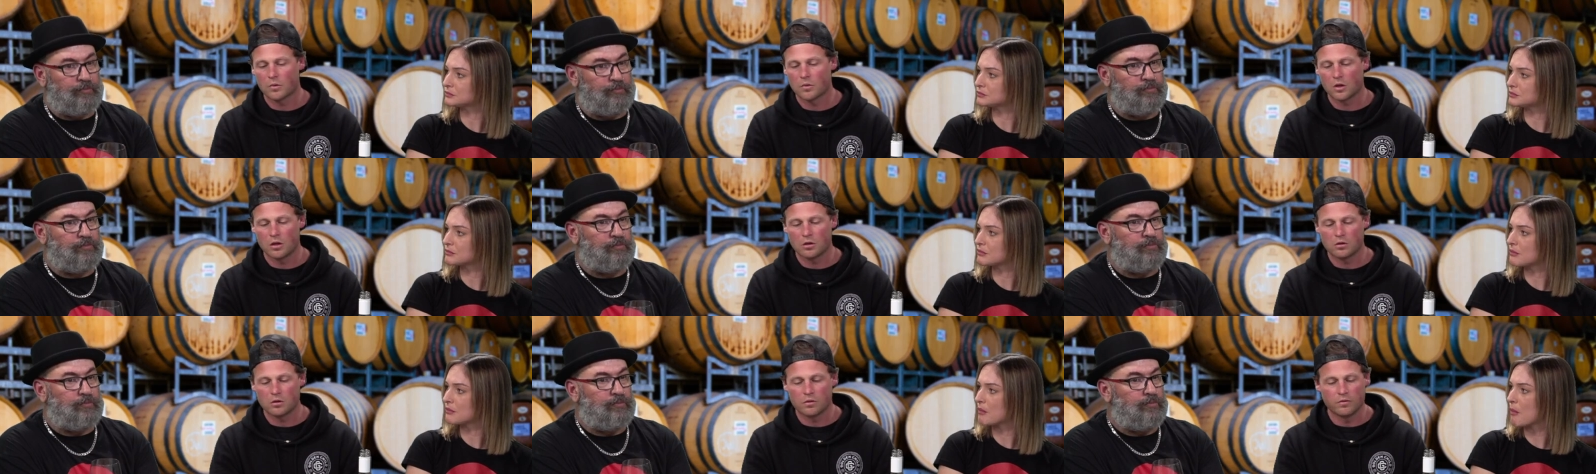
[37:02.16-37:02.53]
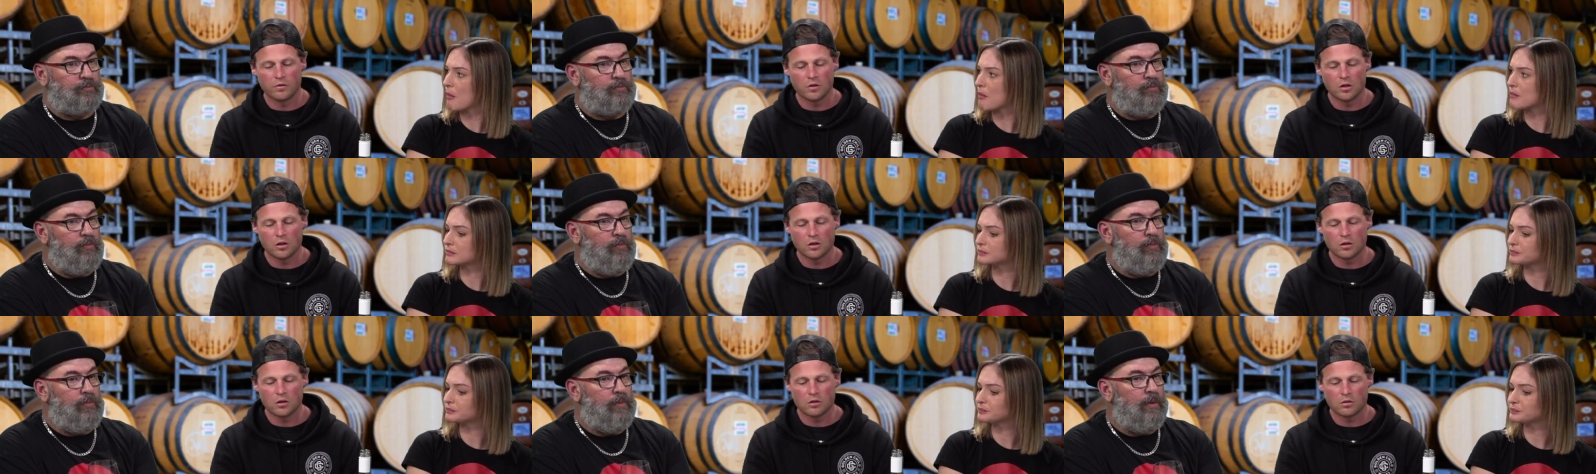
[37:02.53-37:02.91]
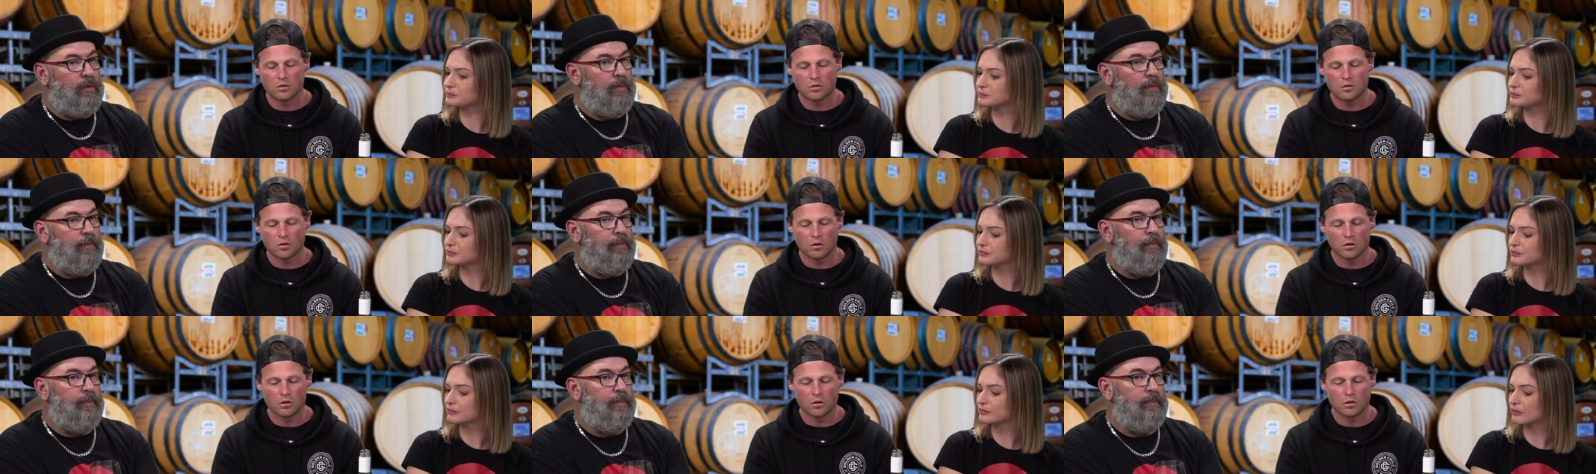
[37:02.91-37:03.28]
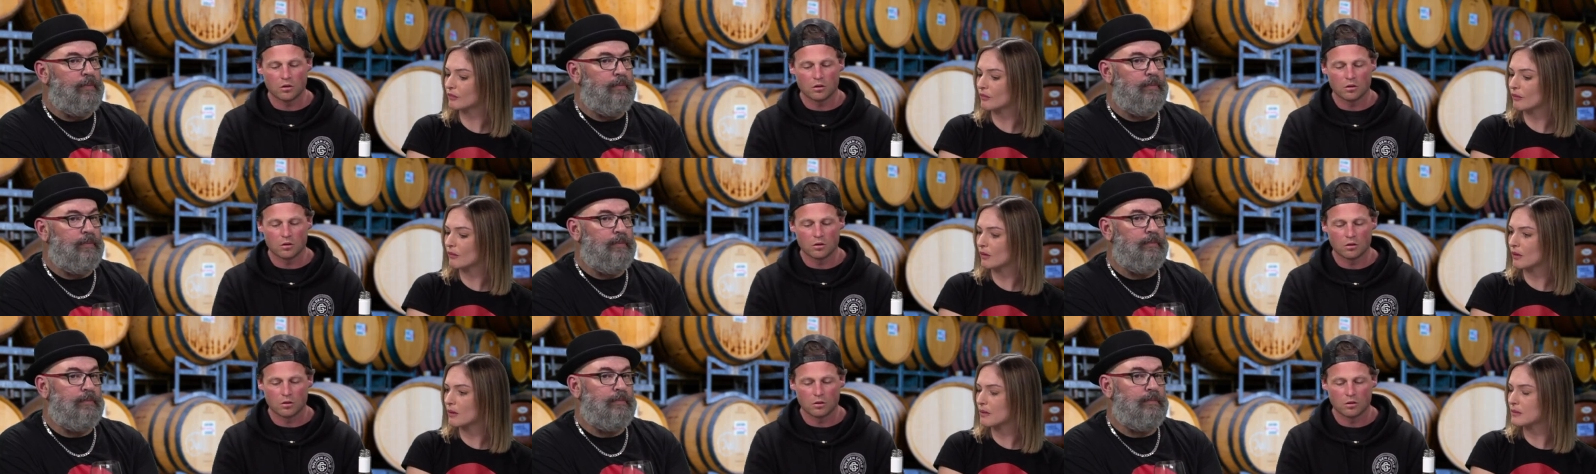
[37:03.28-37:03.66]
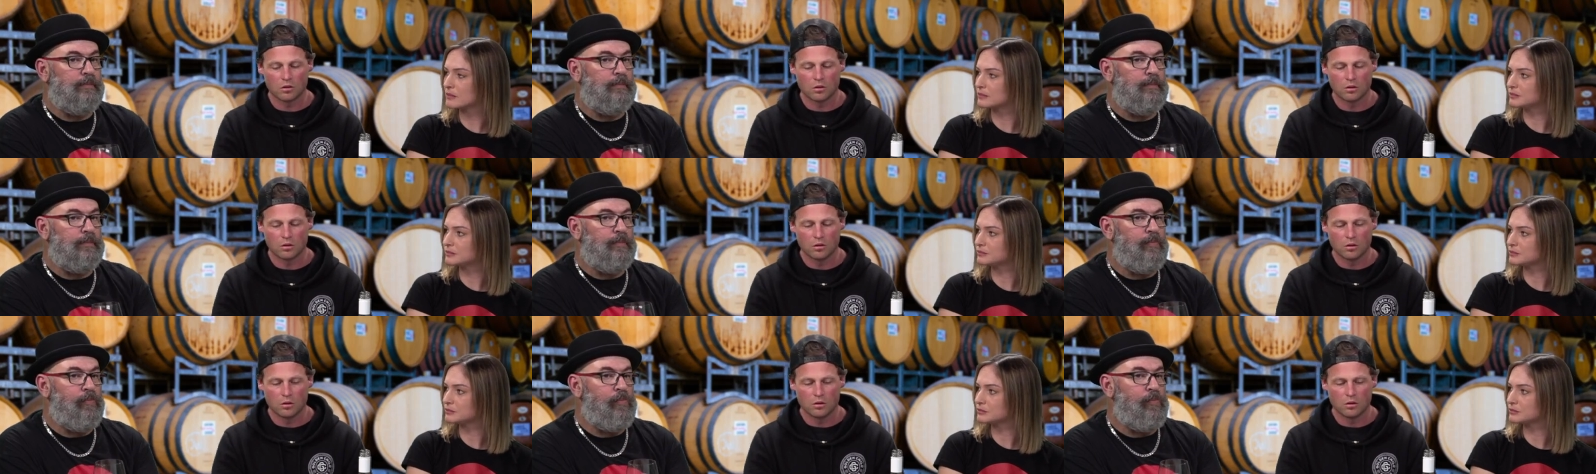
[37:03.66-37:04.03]
Speaker 1: as a vineyard. So
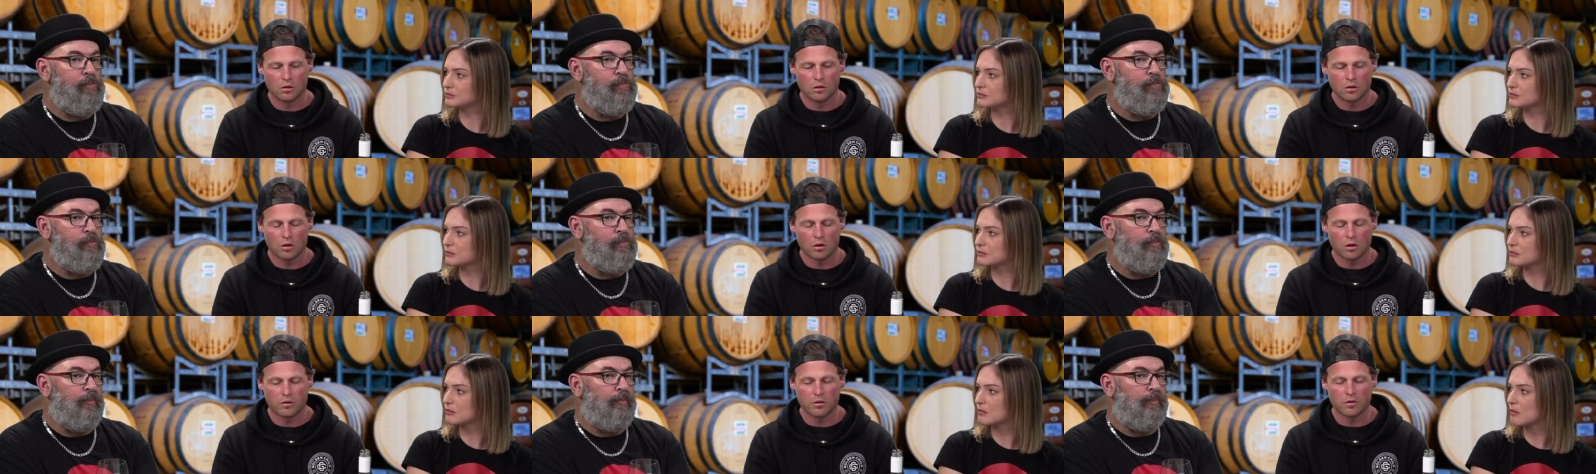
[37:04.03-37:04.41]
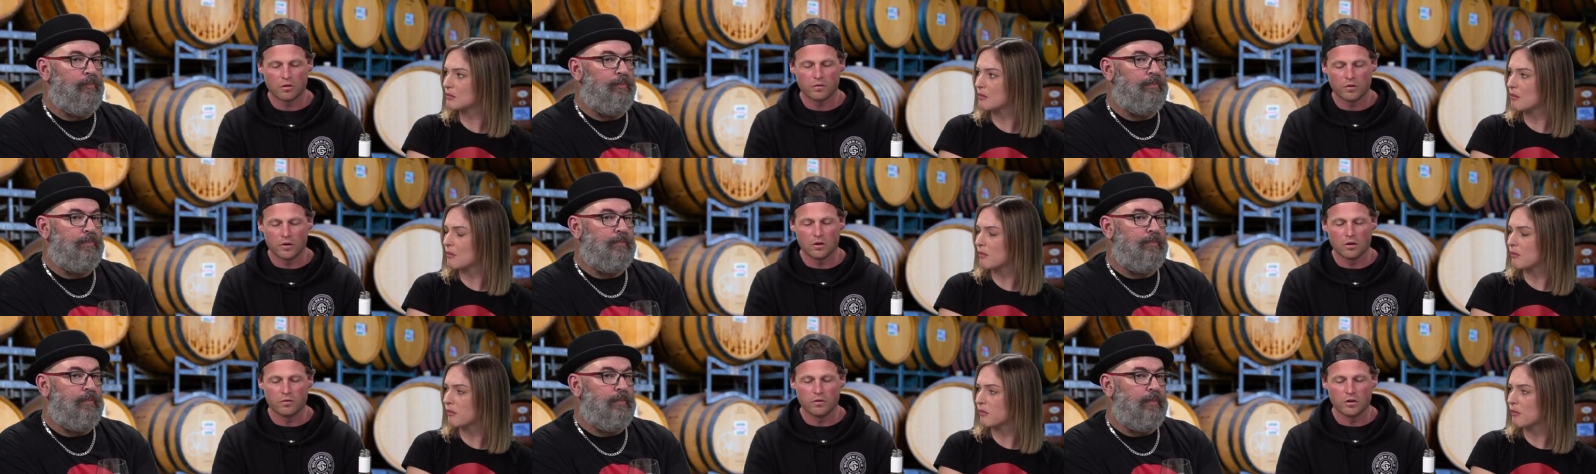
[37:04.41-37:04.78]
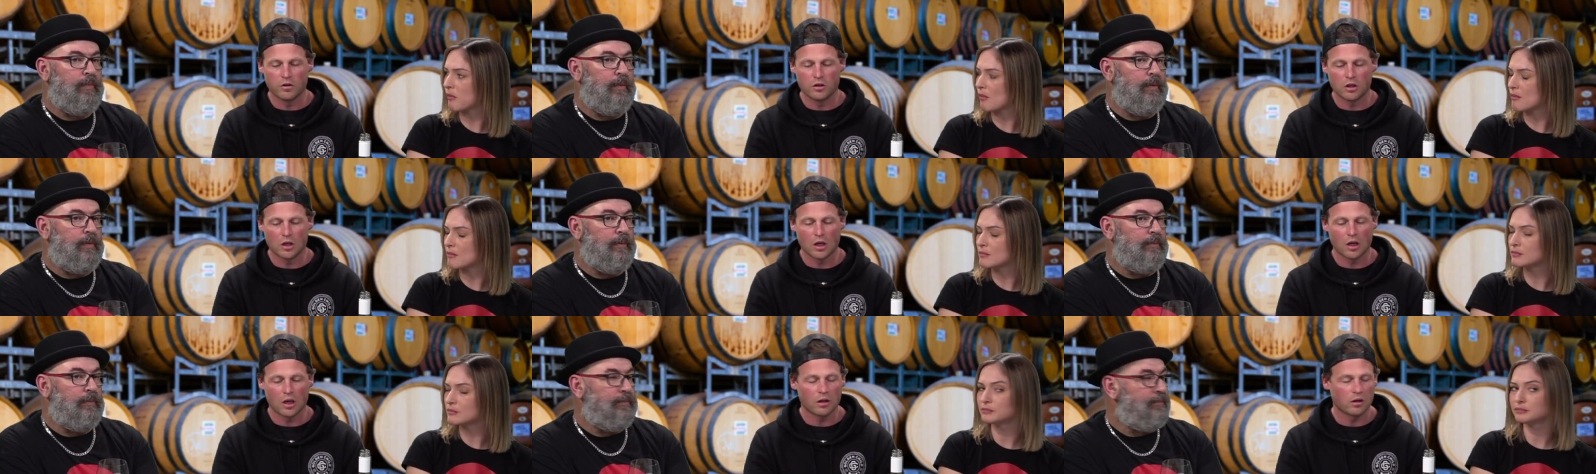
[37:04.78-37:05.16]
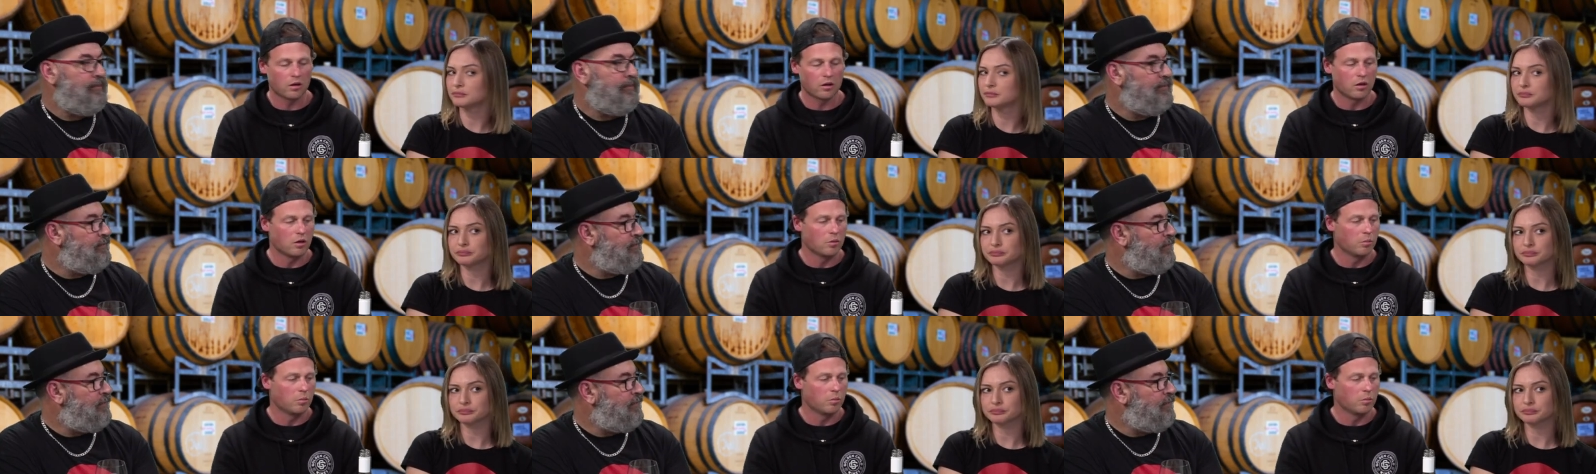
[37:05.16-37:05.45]
I think for individuality,